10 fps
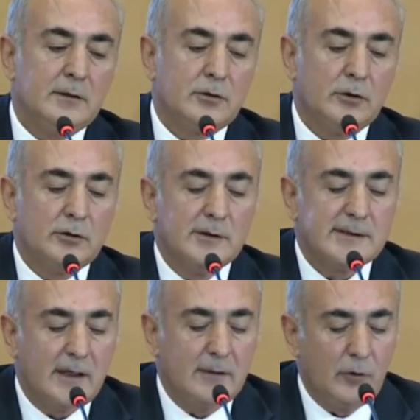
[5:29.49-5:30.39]
Total
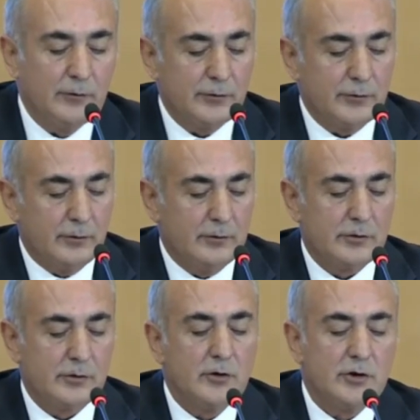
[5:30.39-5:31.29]
sum of
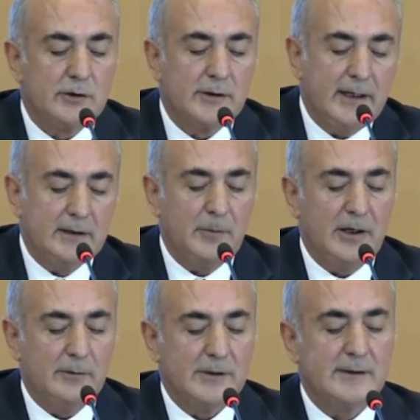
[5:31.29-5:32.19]
social aid
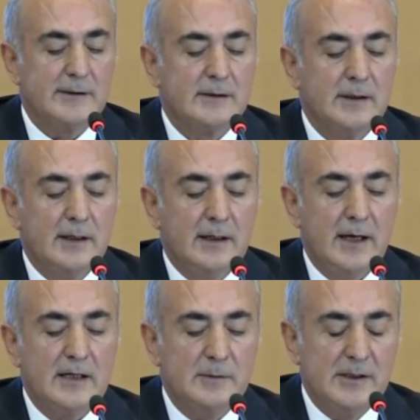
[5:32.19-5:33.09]
payments
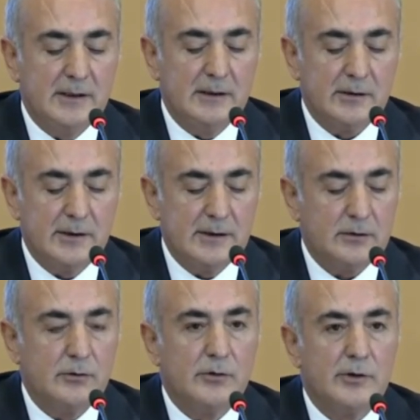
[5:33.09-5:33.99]
has been
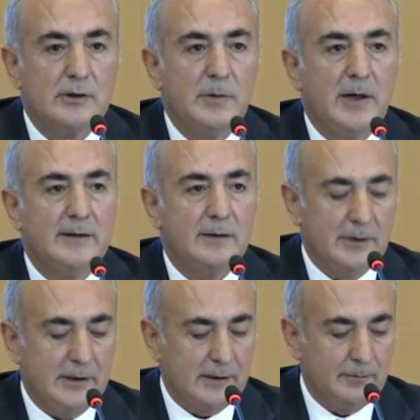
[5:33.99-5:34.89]
increased during the
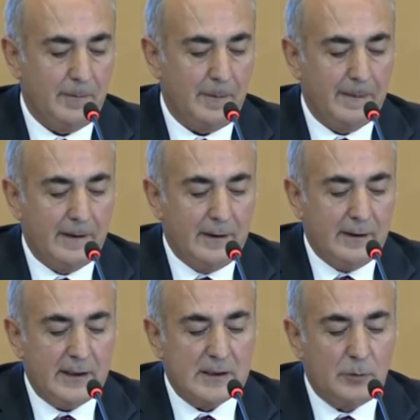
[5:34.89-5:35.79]
pandemic.
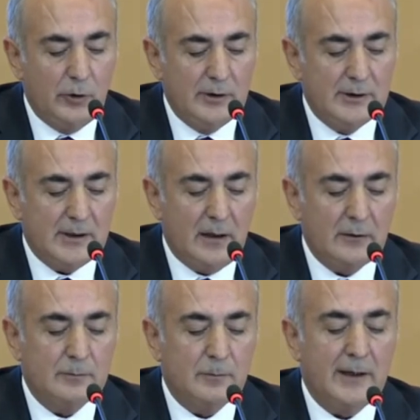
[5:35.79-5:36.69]
As pointed
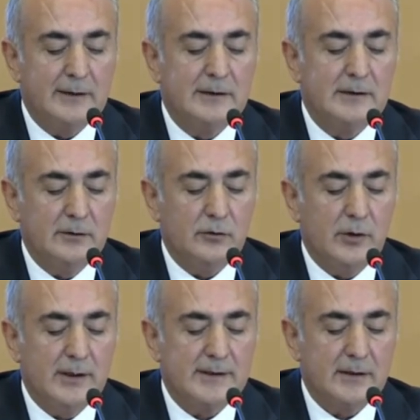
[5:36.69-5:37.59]
out by the
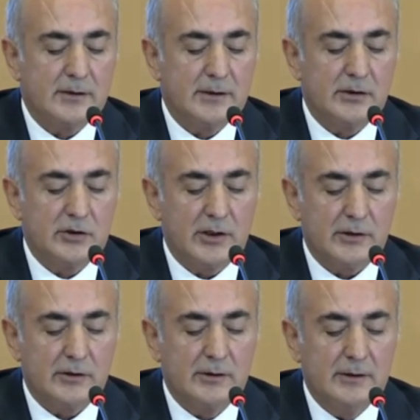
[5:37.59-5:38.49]
UN Secretary
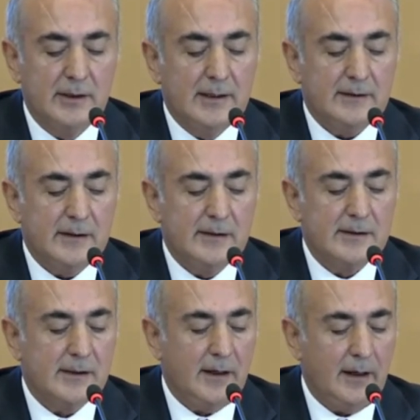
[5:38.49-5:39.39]
General, there
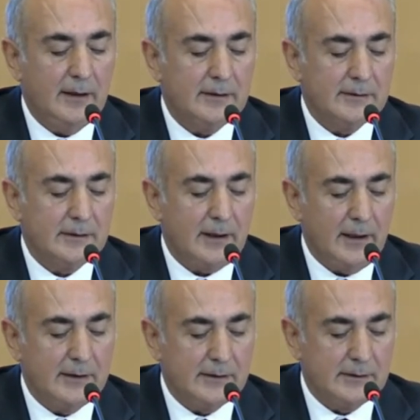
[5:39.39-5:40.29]
is a
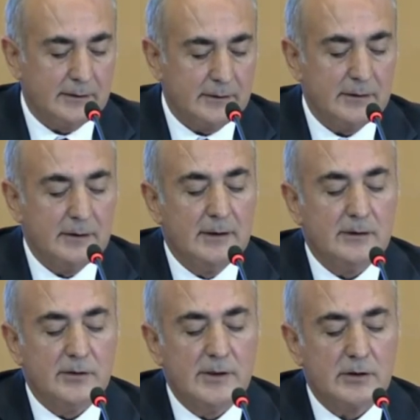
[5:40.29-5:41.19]
heightened
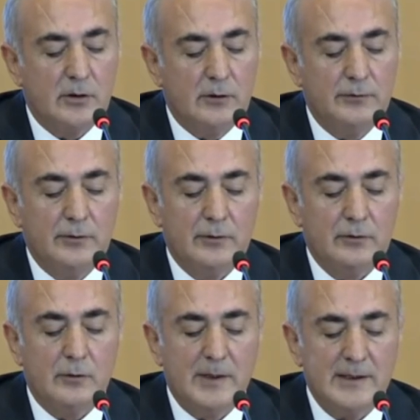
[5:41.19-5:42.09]
risk of
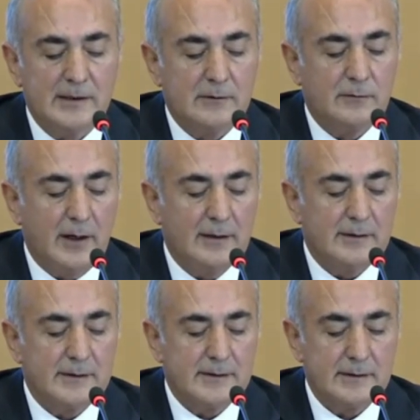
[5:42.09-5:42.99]
domestic
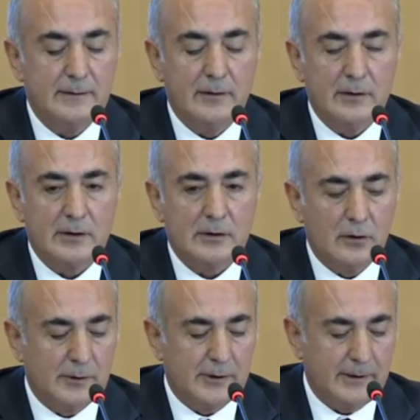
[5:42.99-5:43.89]
violence
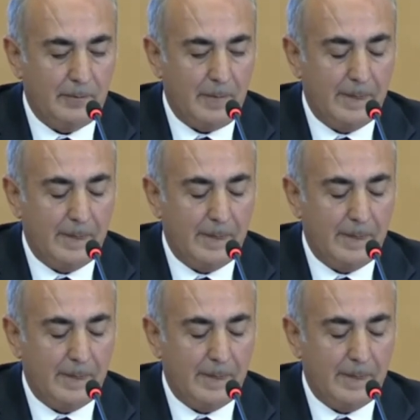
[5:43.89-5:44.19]
globally.